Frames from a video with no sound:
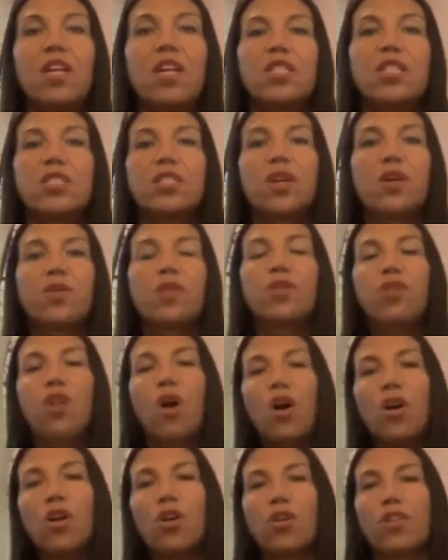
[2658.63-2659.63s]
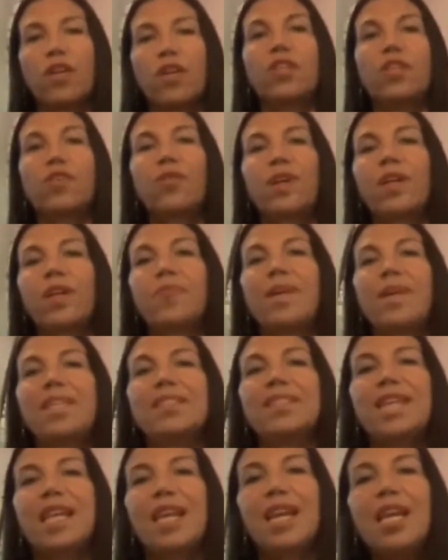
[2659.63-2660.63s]
So the longer that you can
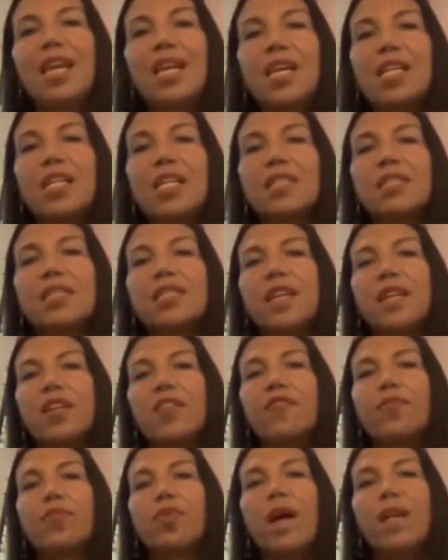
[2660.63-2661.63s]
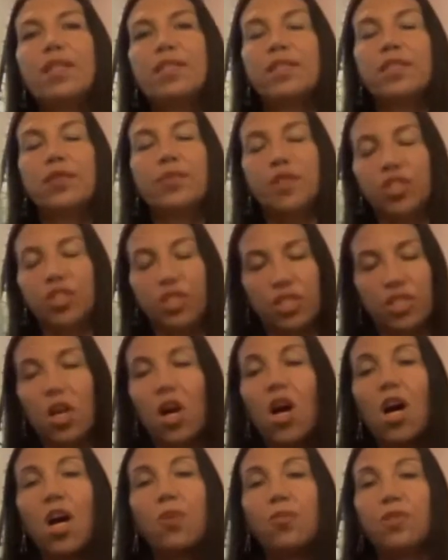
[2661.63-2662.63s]
maintain a state of presence, which is
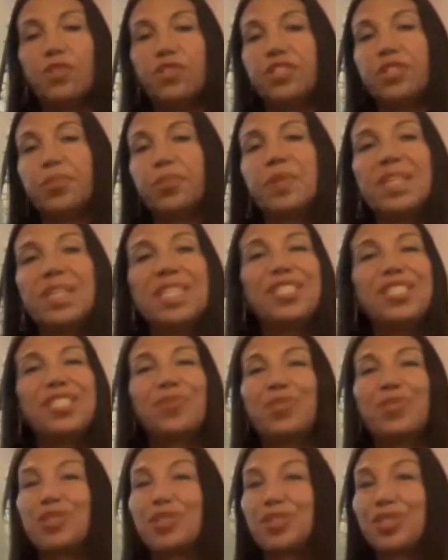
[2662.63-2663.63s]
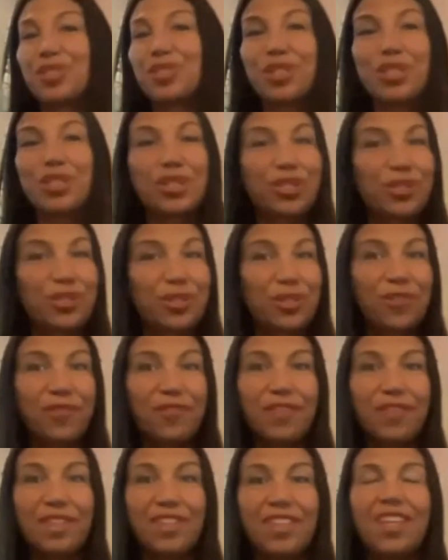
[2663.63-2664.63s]
calm, which is peace, which is secure
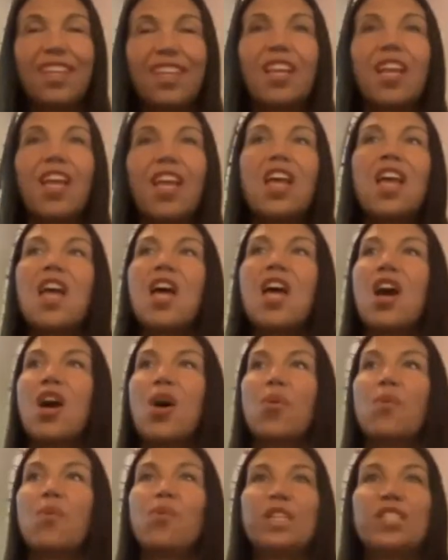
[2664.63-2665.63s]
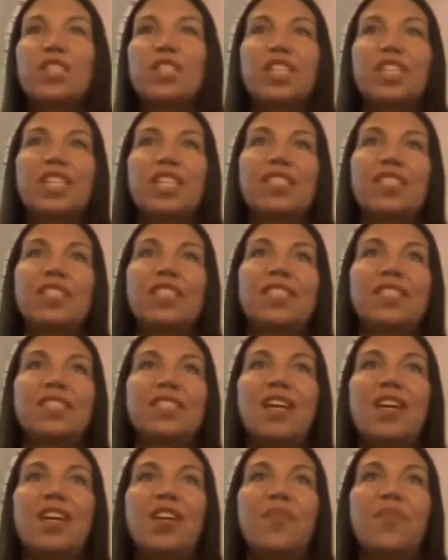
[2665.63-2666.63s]
feeling, which is
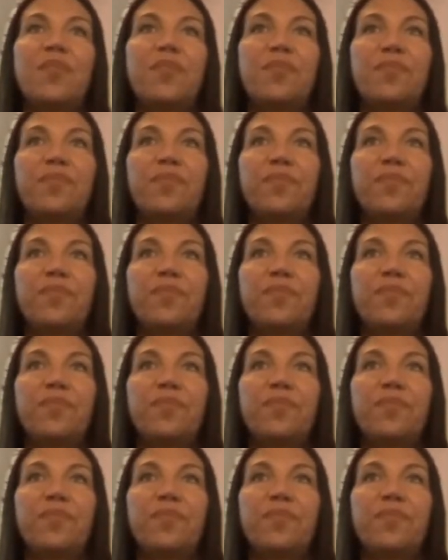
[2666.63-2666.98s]
um,